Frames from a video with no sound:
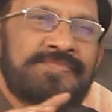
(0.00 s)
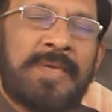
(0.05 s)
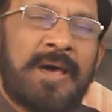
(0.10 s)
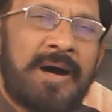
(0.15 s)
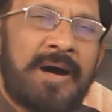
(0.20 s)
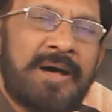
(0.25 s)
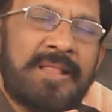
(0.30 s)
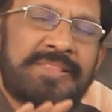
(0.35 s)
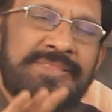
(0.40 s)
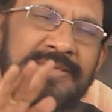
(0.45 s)

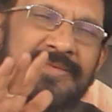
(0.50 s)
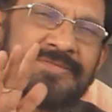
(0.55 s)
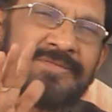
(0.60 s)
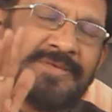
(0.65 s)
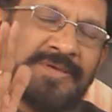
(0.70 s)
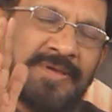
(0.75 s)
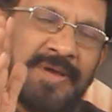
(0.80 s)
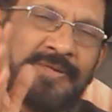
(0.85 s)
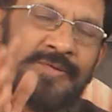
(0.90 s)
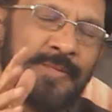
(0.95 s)
All this
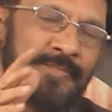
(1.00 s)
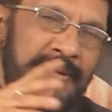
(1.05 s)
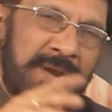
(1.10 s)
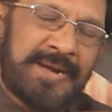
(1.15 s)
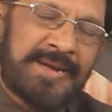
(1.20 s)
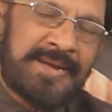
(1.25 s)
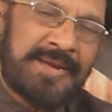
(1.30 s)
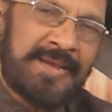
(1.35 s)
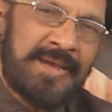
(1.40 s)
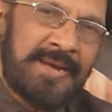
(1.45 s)
you have to
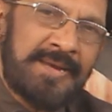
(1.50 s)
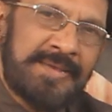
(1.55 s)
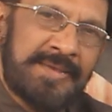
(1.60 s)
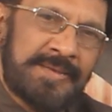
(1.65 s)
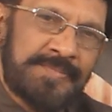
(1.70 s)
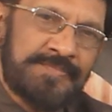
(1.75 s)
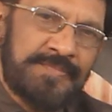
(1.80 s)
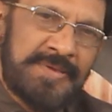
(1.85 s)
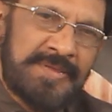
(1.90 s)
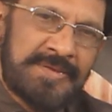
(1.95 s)
practically
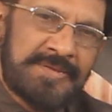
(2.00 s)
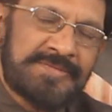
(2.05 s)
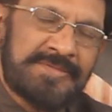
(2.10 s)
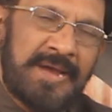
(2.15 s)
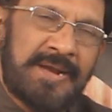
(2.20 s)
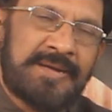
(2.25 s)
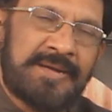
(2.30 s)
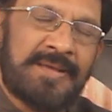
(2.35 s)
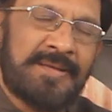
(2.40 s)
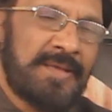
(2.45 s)
experience
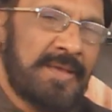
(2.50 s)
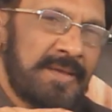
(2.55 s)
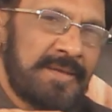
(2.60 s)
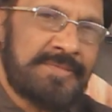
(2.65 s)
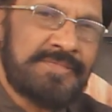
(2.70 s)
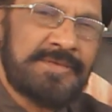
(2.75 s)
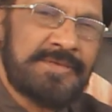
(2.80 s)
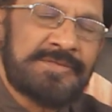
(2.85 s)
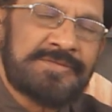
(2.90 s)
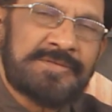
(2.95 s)
that
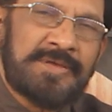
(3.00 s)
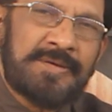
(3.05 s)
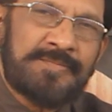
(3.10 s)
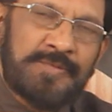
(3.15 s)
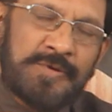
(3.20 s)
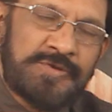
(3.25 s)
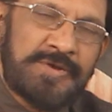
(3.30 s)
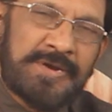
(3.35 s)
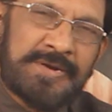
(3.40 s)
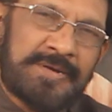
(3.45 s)
in this
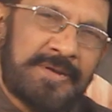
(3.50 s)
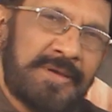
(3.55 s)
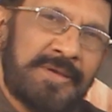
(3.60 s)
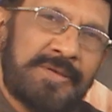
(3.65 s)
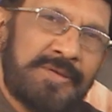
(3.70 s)
project.